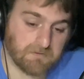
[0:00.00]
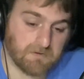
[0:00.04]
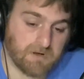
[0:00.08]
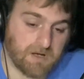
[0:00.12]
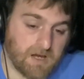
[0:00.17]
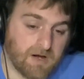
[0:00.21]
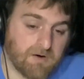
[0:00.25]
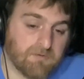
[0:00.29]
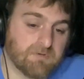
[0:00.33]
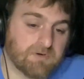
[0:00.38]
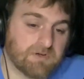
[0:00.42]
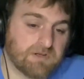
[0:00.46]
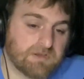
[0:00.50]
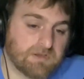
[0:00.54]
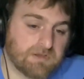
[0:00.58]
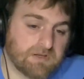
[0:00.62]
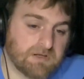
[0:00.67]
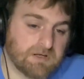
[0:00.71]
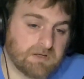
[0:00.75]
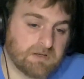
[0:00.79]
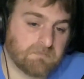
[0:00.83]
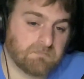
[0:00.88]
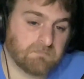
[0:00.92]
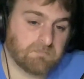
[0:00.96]

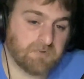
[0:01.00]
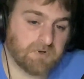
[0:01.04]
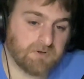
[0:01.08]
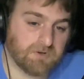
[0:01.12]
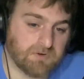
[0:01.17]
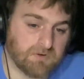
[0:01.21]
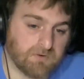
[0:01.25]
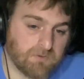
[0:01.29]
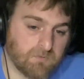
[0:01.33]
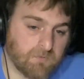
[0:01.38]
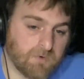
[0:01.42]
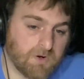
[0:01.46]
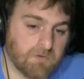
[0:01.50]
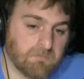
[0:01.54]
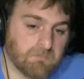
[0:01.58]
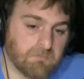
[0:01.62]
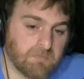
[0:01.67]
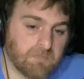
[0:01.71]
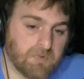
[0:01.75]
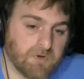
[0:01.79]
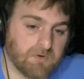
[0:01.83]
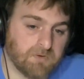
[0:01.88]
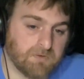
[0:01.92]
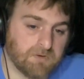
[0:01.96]
everything, but
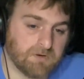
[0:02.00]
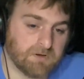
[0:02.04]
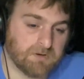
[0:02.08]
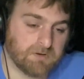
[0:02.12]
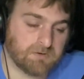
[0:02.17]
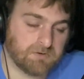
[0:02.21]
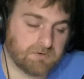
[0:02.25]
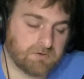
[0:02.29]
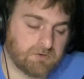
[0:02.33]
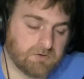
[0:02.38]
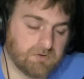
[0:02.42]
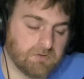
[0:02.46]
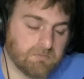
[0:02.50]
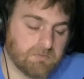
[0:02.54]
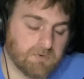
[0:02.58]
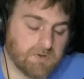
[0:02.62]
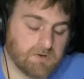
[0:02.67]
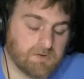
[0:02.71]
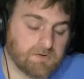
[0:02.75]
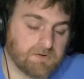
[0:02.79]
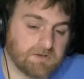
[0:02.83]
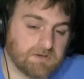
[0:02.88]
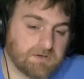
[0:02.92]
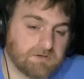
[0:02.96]
the 2
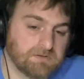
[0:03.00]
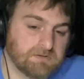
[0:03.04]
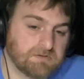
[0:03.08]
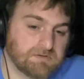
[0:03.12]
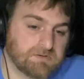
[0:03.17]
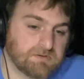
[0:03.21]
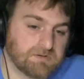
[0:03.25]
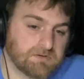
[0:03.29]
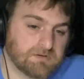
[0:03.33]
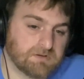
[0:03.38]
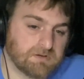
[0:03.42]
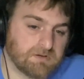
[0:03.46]
buildings,